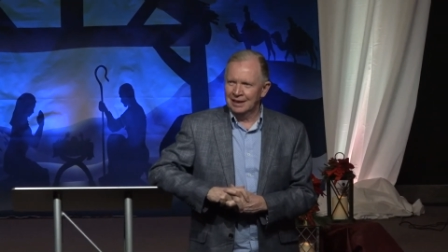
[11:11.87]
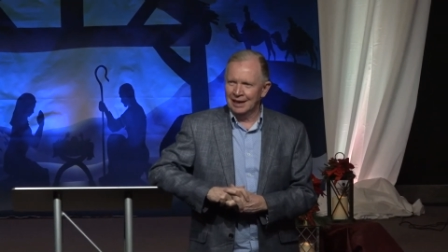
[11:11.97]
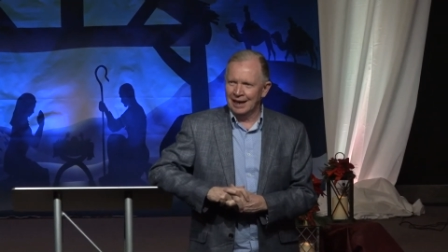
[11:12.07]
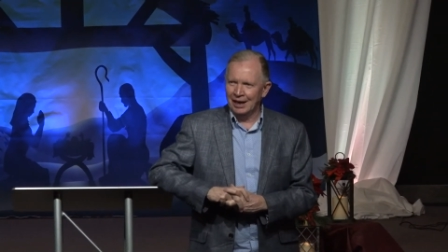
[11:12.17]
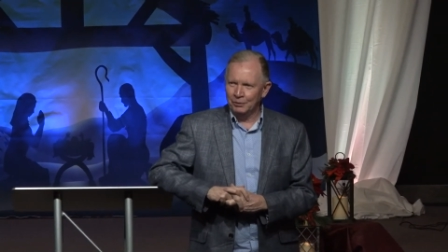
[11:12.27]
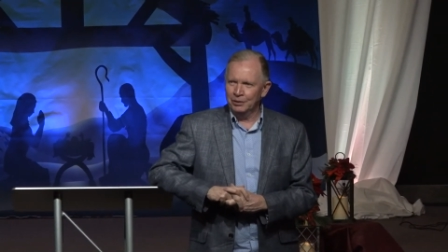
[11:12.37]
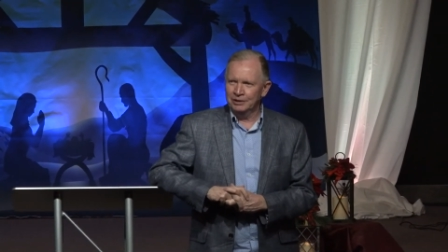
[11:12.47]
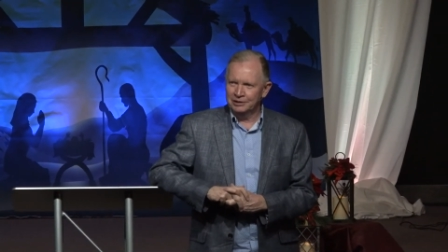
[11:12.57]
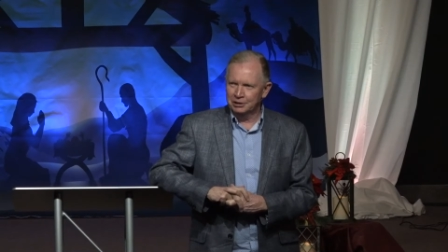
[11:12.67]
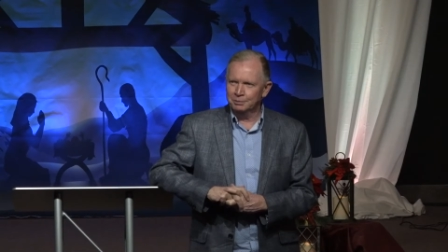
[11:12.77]
I
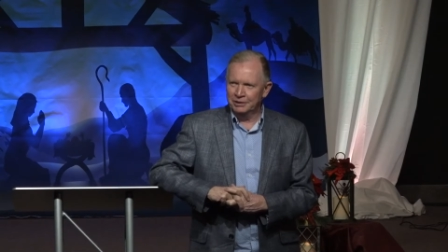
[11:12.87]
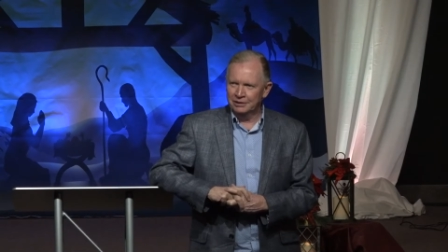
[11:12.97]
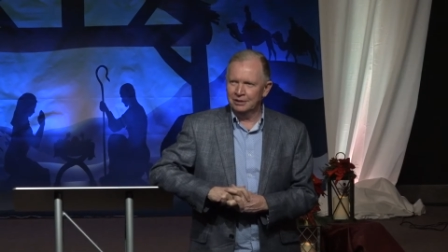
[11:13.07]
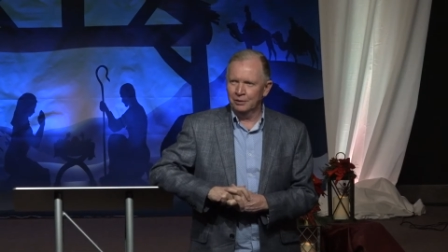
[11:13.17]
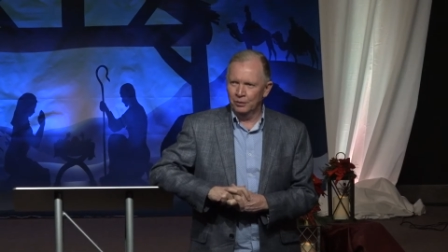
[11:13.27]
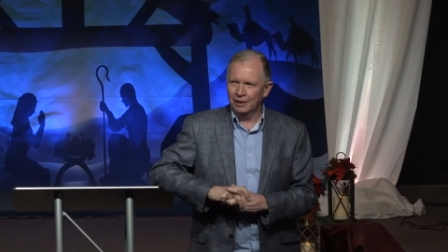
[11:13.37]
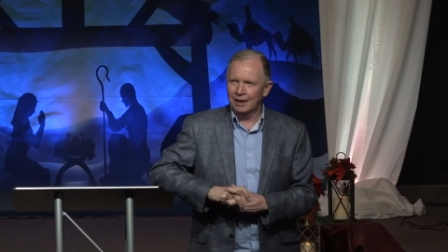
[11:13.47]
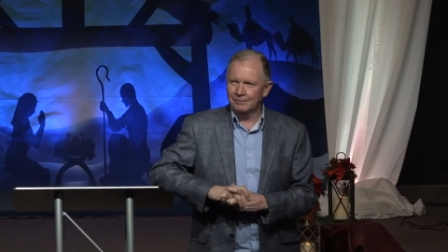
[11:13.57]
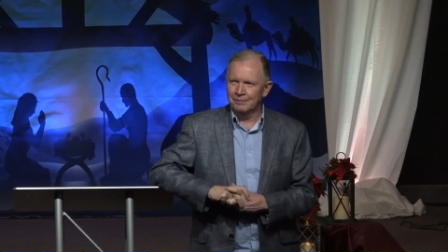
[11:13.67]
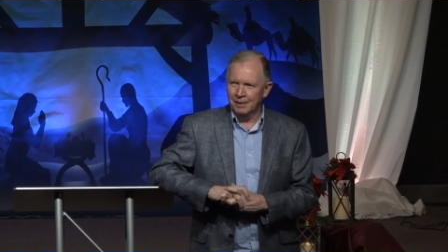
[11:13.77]
wanted to spend it on
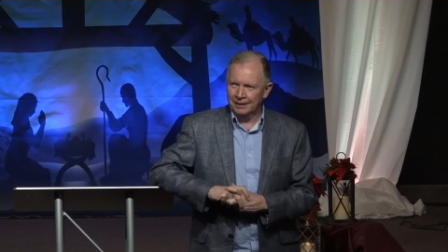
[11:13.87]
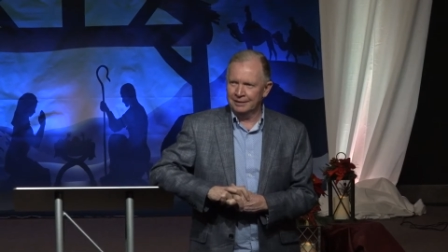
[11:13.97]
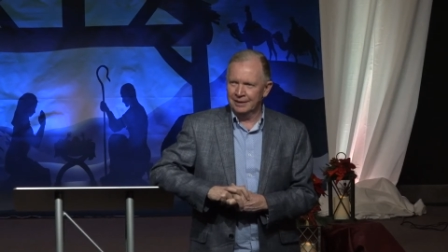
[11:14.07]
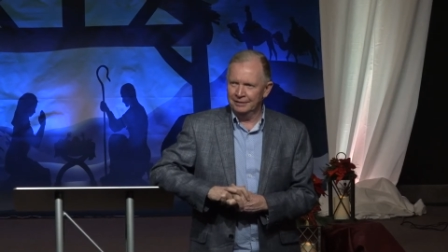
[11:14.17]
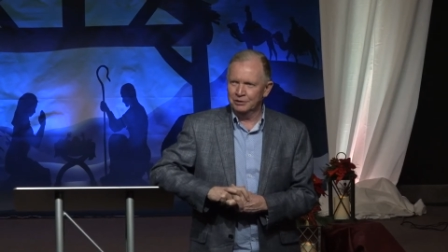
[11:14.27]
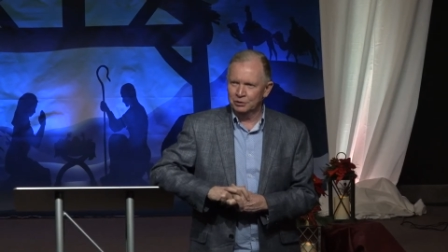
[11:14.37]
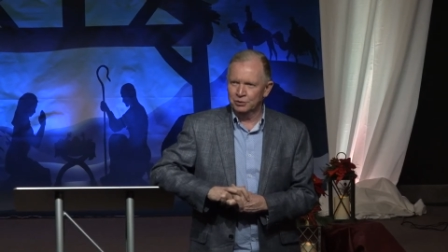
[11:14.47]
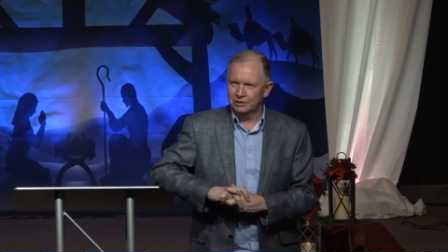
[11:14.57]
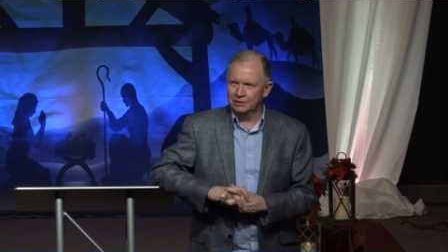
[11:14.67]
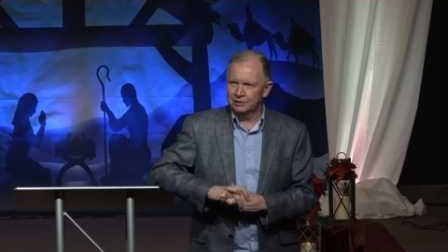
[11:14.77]
what Mike Davis
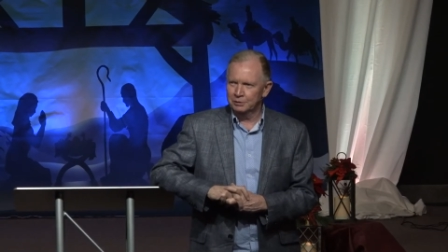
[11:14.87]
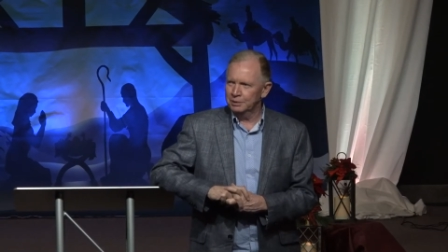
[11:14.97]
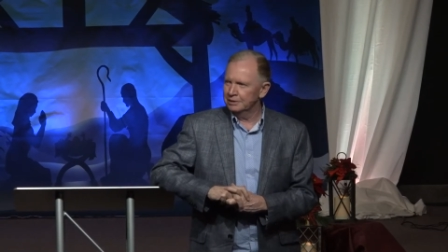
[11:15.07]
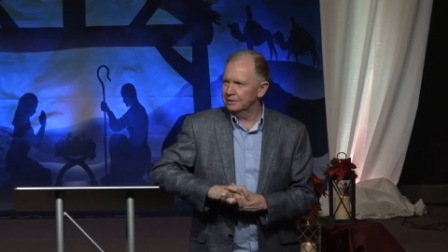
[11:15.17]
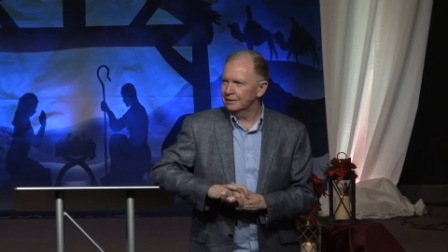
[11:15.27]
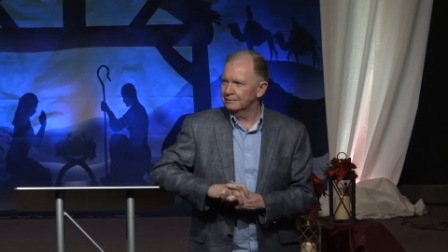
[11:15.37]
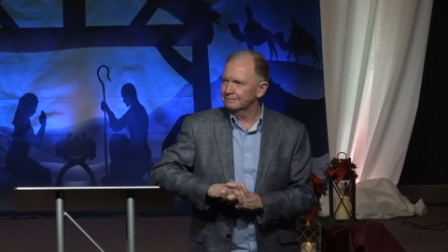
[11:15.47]
wanted to spend it on.